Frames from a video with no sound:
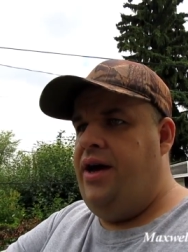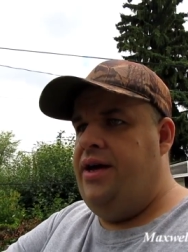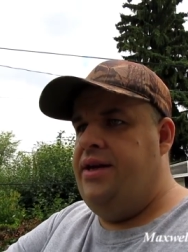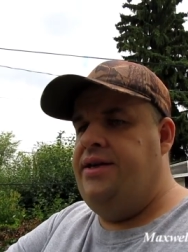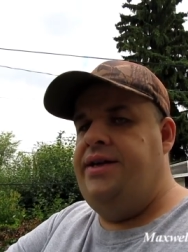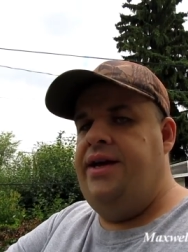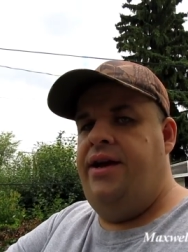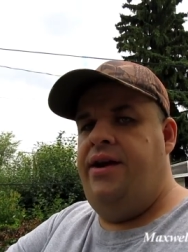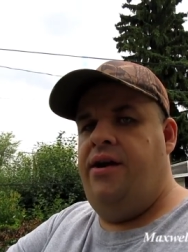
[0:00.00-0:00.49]

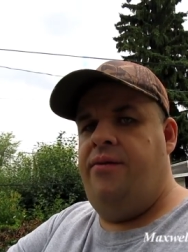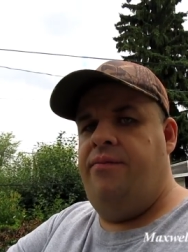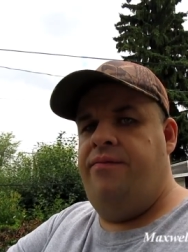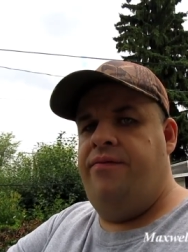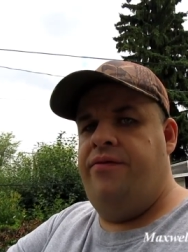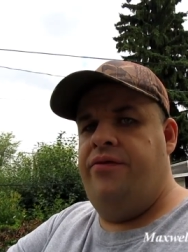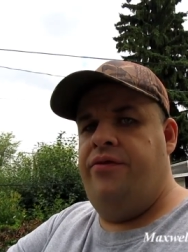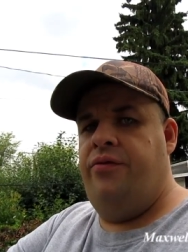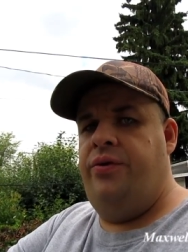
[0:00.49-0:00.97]
uh, den
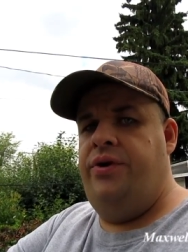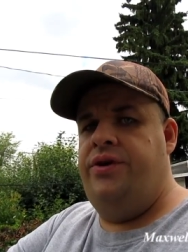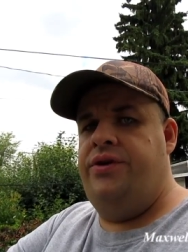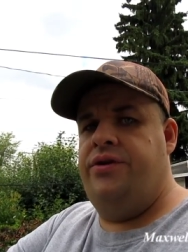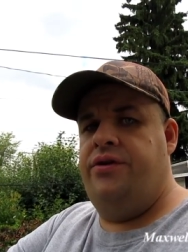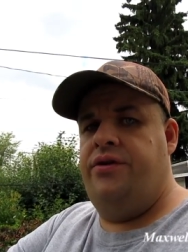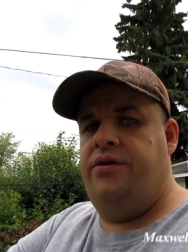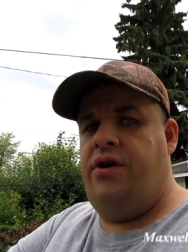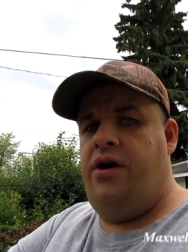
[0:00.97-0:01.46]
up for the
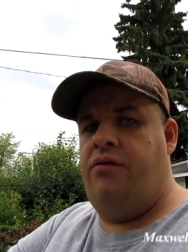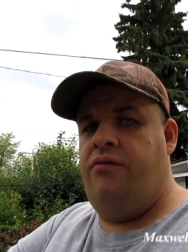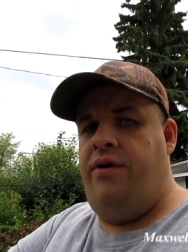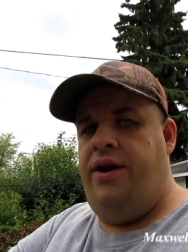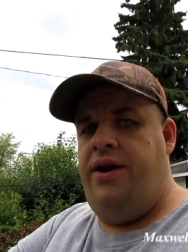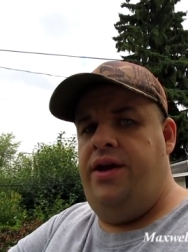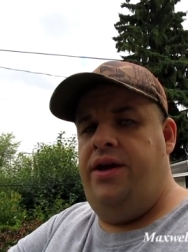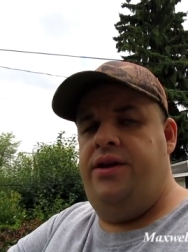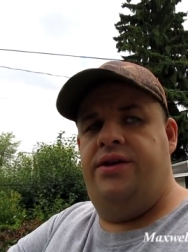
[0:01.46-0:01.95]
winter
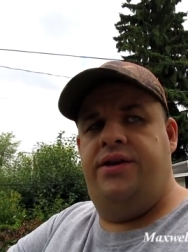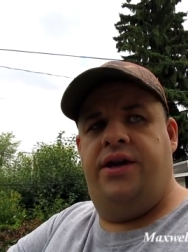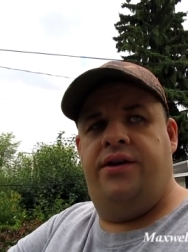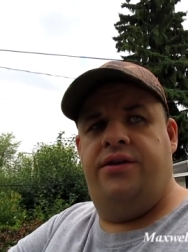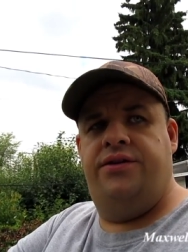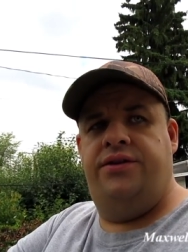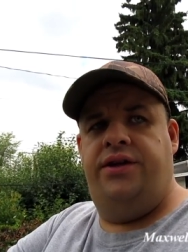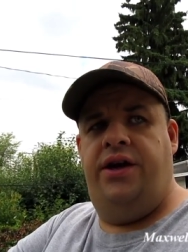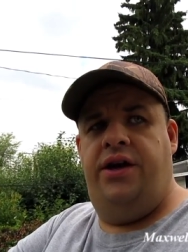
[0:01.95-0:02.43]
already
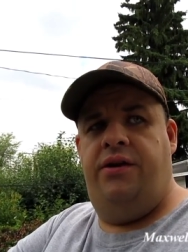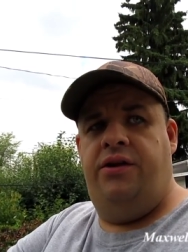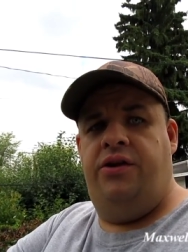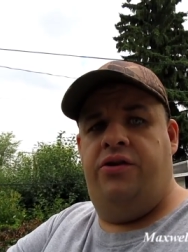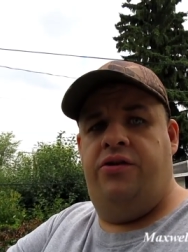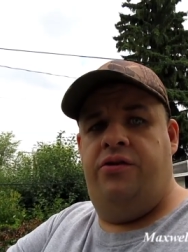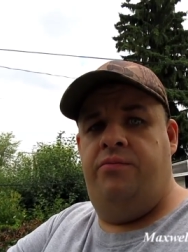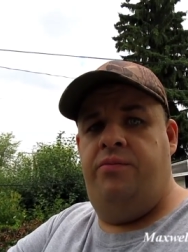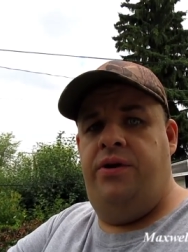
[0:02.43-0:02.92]
tells you
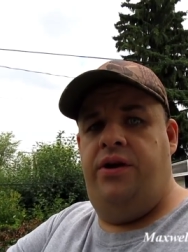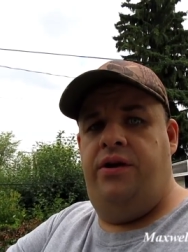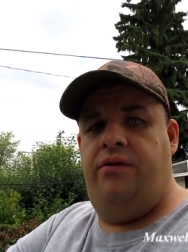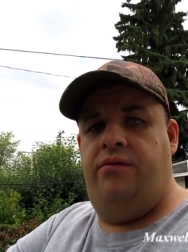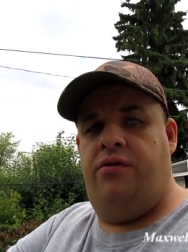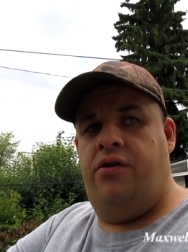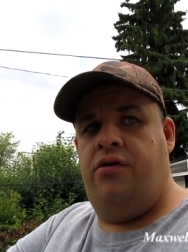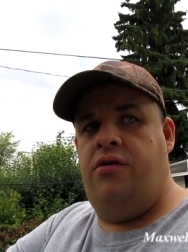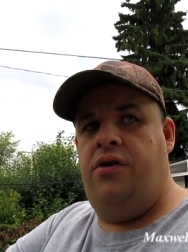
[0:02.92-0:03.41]
it could be
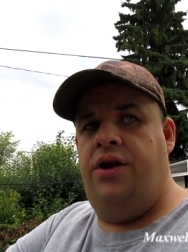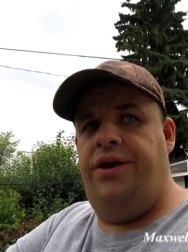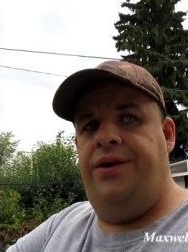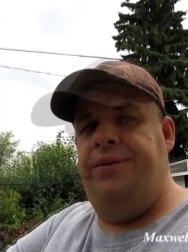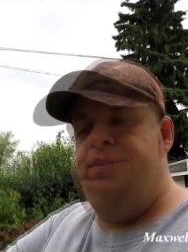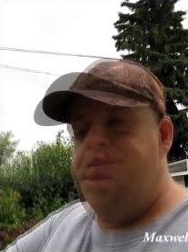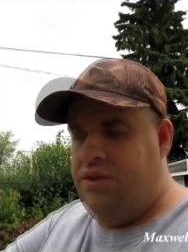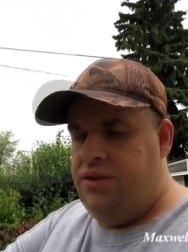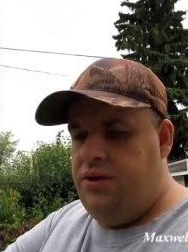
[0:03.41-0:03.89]

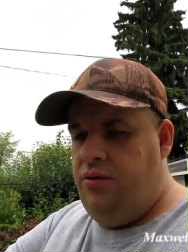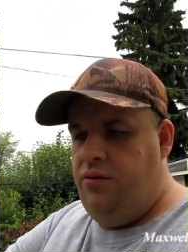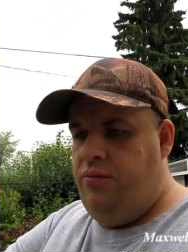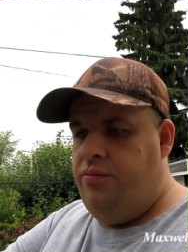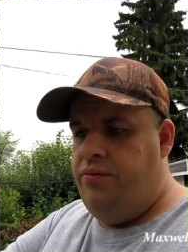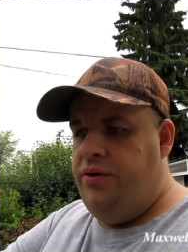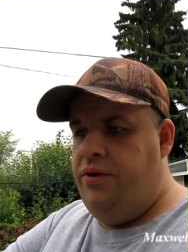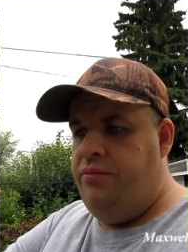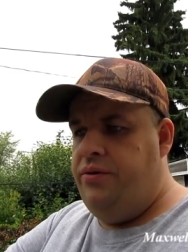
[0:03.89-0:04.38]
early. So
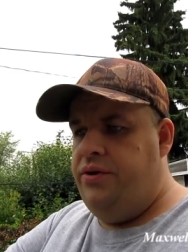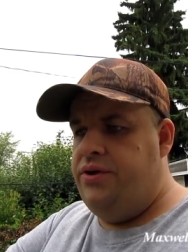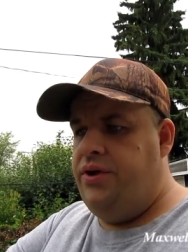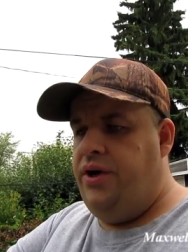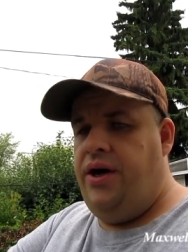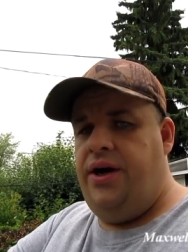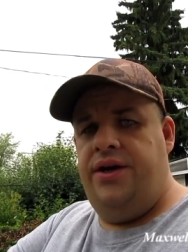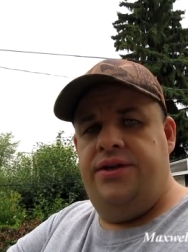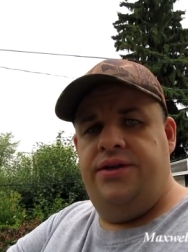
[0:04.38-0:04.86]
pretty
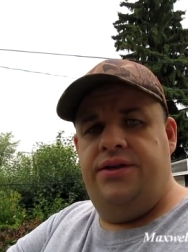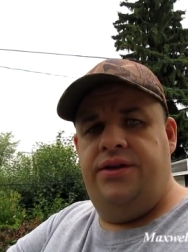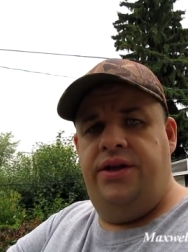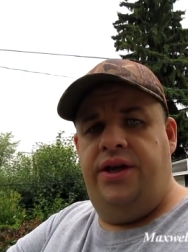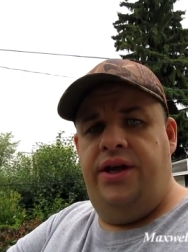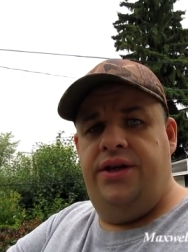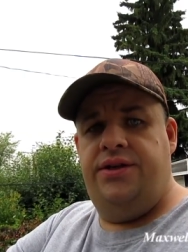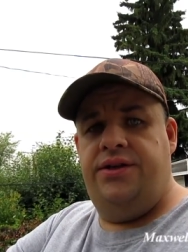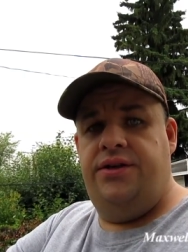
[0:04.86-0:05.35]
much guys,
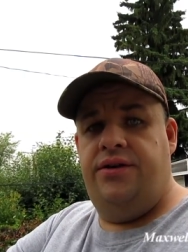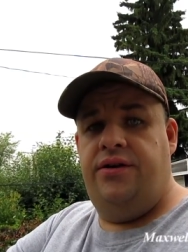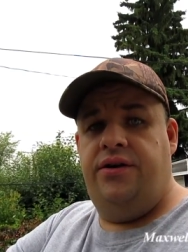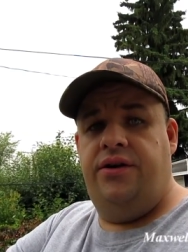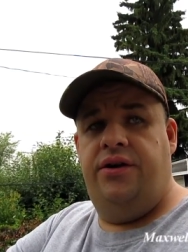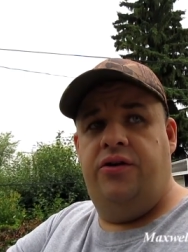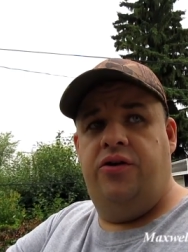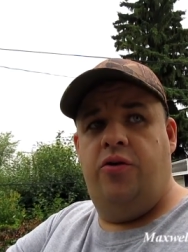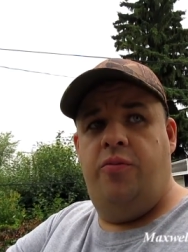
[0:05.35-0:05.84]
you guessed
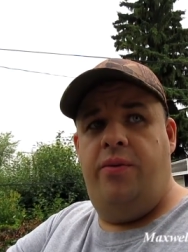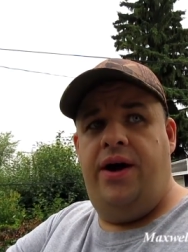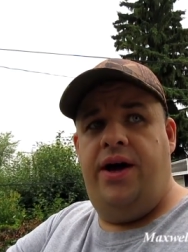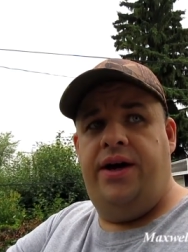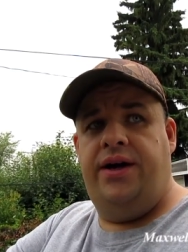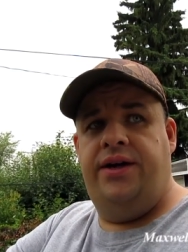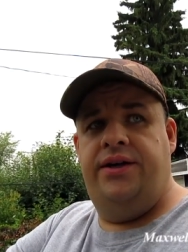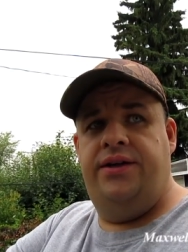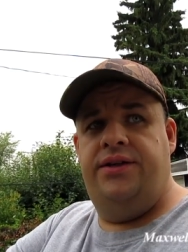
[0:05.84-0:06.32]
her, gonna go
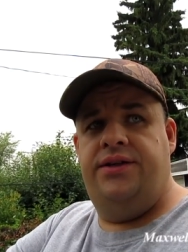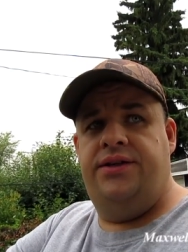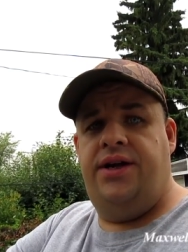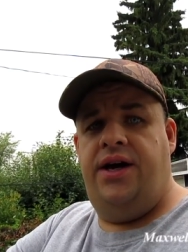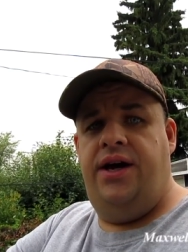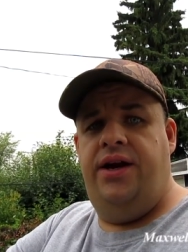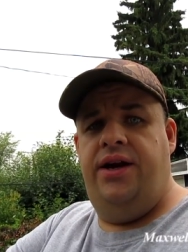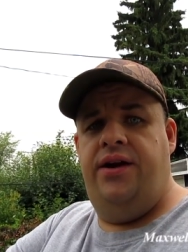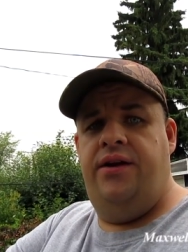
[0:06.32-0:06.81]
back
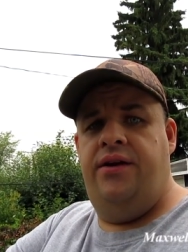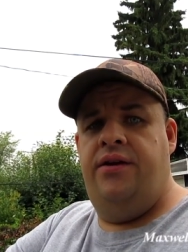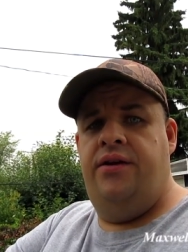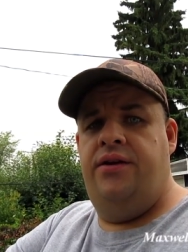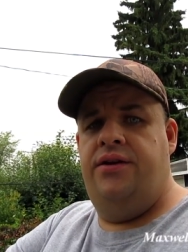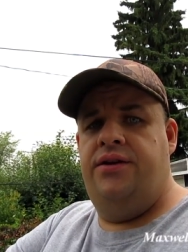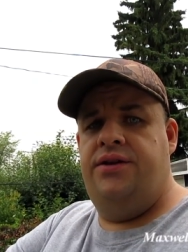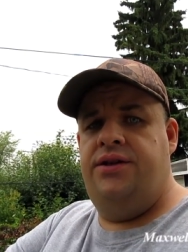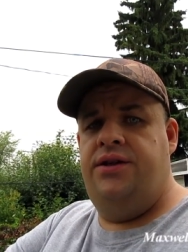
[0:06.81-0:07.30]
inside,
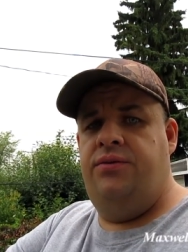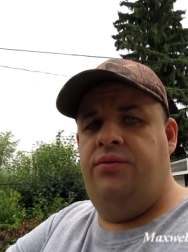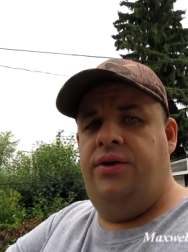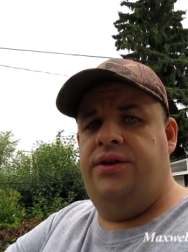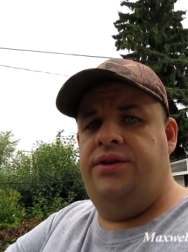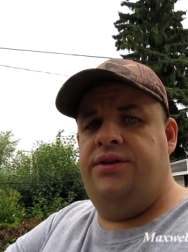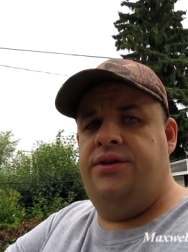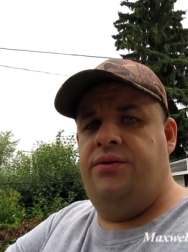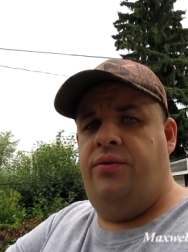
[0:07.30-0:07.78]
see
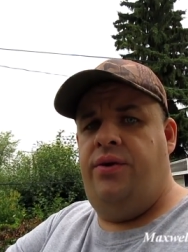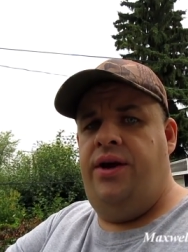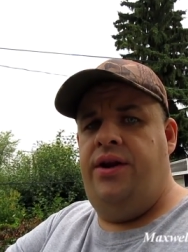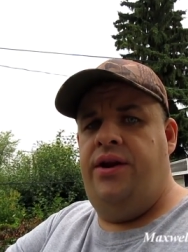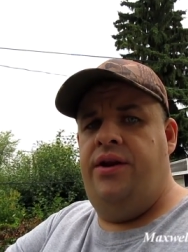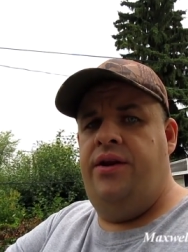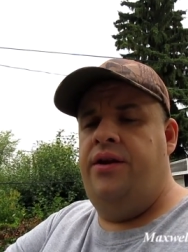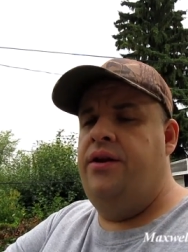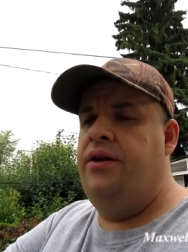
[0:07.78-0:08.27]
what's the
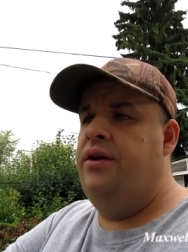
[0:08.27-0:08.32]
what,